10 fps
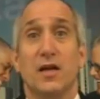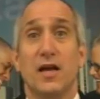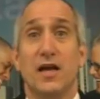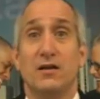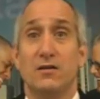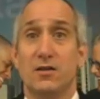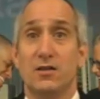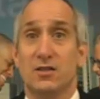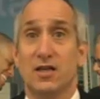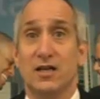and
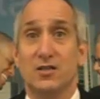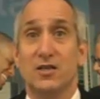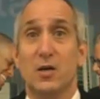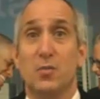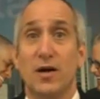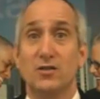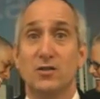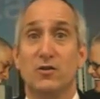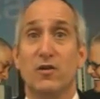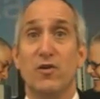discussed, the
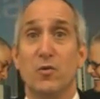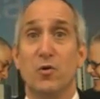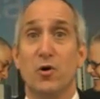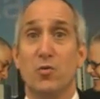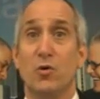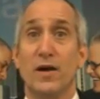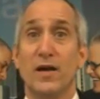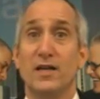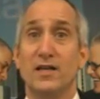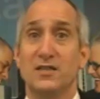Appraisal Review Board will
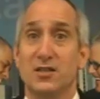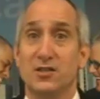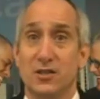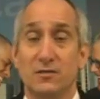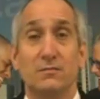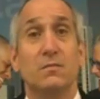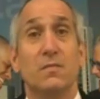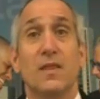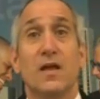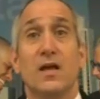make a decision
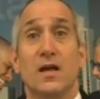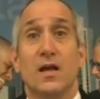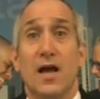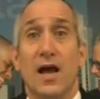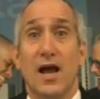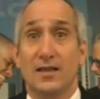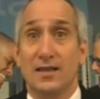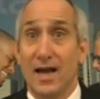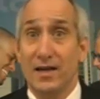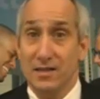at
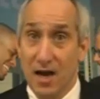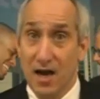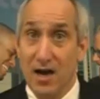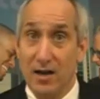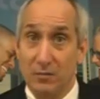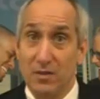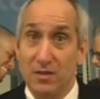that time.